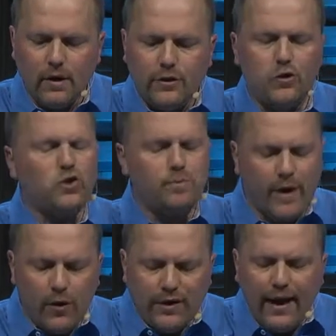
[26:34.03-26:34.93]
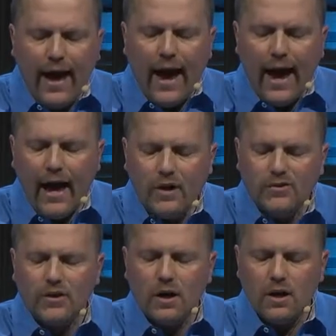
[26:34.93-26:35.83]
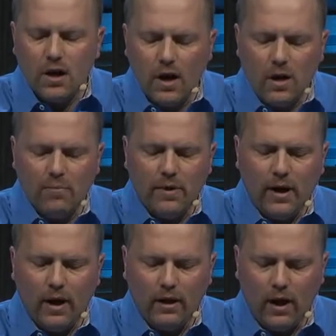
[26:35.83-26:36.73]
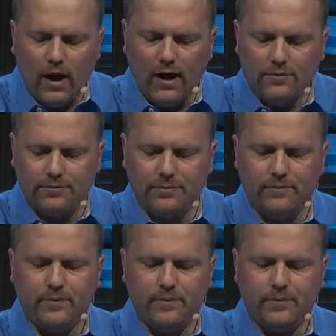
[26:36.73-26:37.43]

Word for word: Their spirit has come alive.